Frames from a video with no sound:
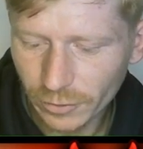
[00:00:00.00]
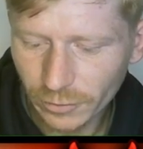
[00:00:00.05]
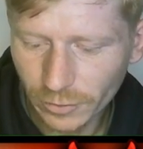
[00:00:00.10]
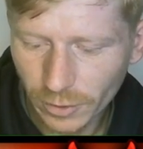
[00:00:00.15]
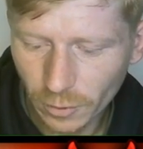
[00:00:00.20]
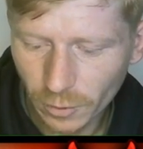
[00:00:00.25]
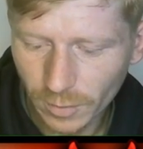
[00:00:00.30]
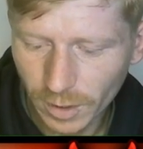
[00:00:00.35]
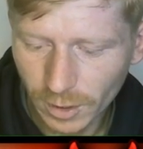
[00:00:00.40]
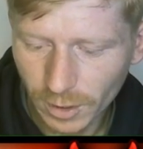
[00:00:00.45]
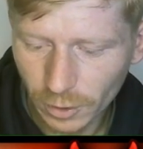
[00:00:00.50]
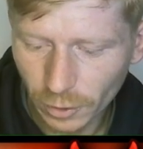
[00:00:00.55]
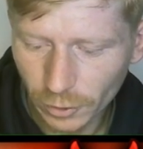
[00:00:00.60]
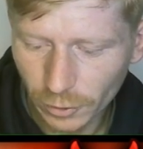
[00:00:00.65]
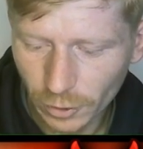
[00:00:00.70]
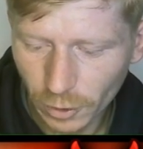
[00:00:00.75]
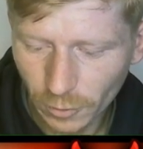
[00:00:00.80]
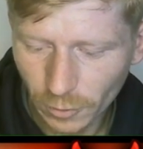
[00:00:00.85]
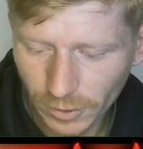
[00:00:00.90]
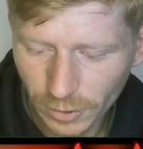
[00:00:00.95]
No, my
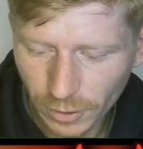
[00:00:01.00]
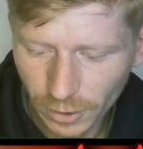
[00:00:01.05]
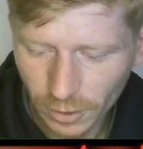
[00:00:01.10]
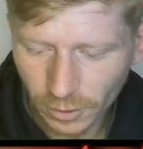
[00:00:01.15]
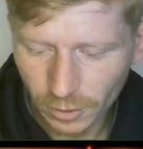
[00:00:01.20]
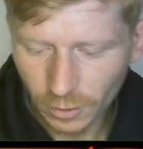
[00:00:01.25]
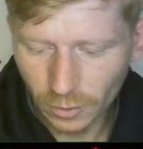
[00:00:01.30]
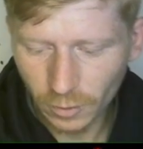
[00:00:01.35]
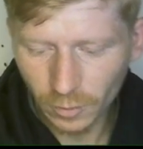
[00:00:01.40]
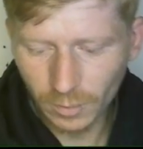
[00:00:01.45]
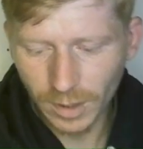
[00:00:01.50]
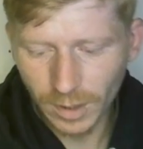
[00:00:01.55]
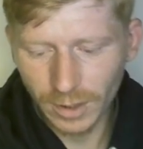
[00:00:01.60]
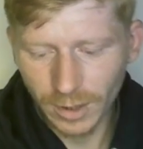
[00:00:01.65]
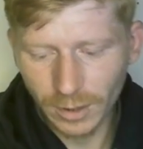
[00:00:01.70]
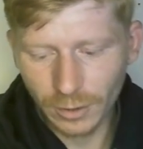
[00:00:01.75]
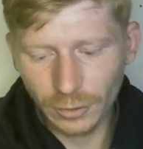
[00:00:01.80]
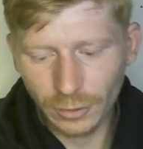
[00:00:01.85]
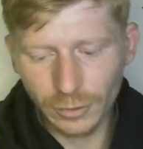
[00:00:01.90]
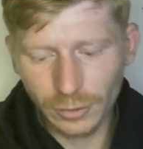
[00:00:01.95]
god, no we're not. Oh my
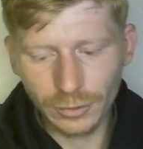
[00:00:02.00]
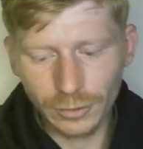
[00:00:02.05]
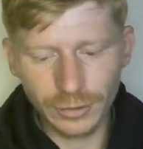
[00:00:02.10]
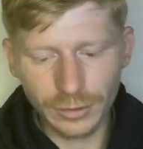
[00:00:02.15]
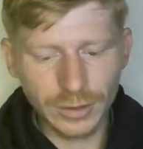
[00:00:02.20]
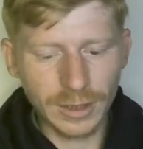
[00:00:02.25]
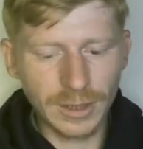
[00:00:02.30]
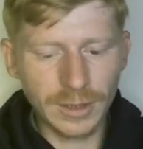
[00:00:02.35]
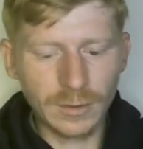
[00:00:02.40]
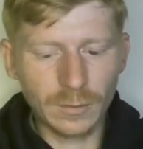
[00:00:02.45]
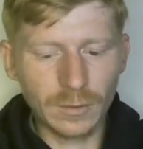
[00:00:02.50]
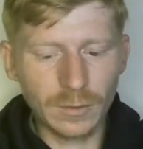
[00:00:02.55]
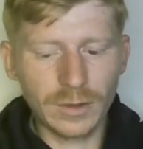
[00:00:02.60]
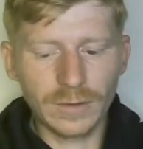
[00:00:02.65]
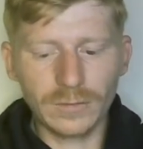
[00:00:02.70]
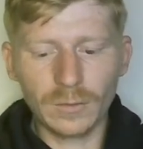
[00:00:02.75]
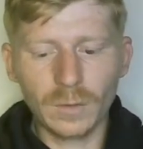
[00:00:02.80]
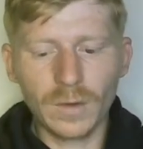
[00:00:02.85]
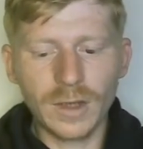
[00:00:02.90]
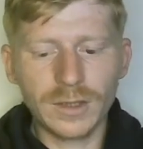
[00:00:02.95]
goodness, I didn't want to
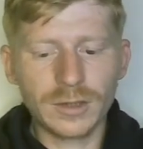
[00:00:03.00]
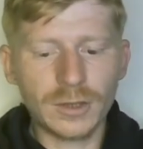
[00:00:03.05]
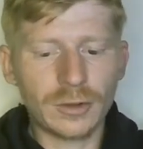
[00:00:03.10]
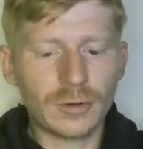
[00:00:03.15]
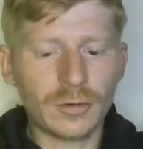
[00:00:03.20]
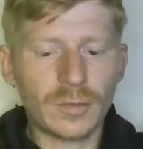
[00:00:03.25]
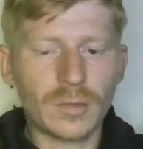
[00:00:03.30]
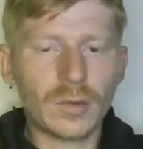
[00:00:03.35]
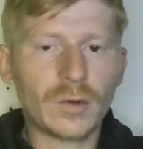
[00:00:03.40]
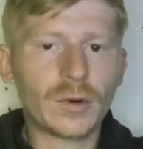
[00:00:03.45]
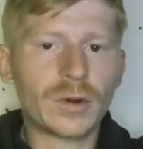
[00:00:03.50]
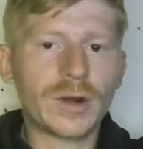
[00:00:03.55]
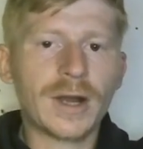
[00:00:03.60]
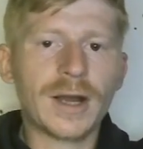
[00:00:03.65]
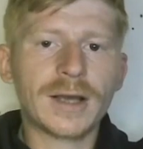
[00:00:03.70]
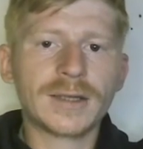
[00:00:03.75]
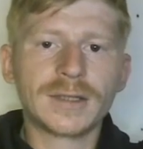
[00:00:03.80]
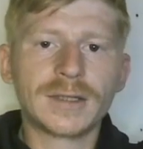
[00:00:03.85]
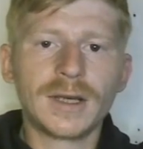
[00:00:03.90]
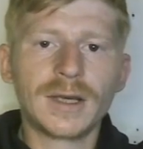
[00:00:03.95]
have to waste another
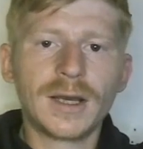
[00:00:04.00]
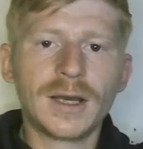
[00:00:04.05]
Boreas.